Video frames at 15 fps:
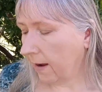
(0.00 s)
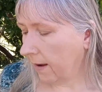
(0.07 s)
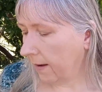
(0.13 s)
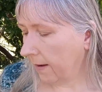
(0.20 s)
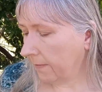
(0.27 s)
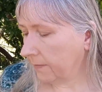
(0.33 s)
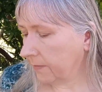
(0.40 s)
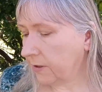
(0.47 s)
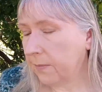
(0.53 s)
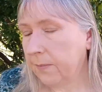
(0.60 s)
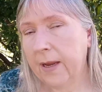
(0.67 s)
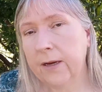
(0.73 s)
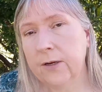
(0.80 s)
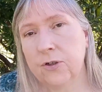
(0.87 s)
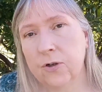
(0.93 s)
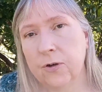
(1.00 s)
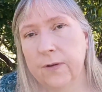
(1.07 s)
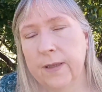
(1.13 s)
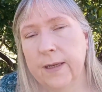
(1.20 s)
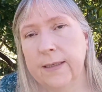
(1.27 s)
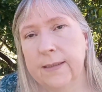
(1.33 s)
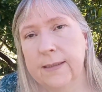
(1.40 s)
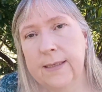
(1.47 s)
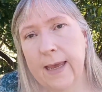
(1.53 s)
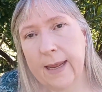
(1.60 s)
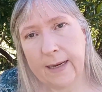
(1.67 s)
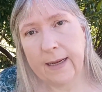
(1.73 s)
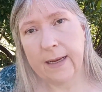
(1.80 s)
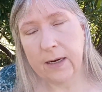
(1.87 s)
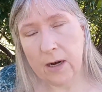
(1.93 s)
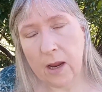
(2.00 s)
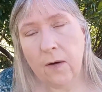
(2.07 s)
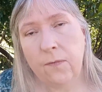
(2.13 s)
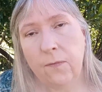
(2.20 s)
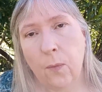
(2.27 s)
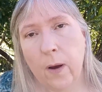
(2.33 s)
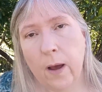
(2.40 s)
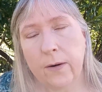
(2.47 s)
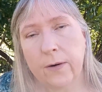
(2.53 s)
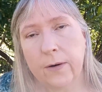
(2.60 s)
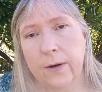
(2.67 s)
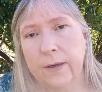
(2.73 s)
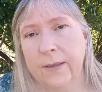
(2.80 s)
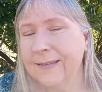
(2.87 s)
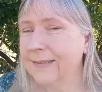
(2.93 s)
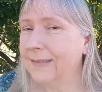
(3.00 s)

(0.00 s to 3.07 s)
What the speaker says: to make sure that it's getting enough water,